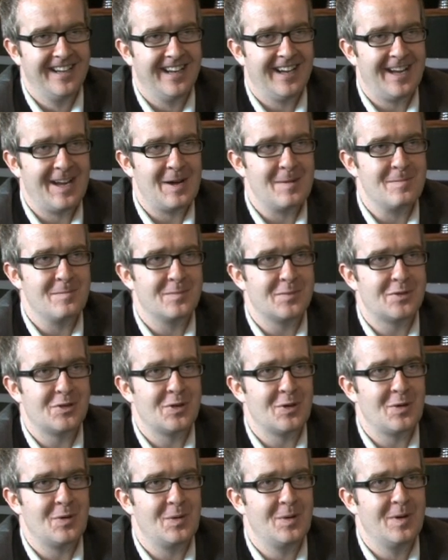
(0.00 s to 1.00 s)

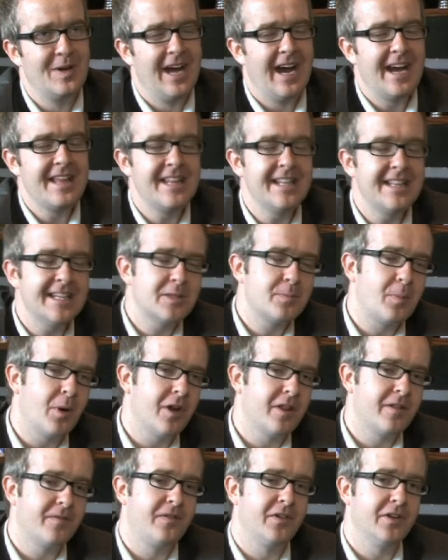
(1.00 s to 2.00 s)
So I think that's
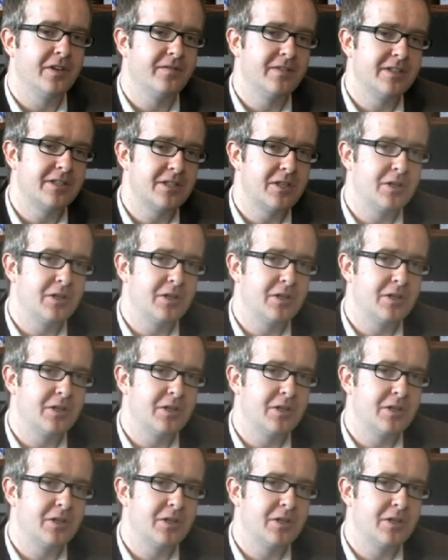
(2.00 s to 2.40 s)
part of the fun of it,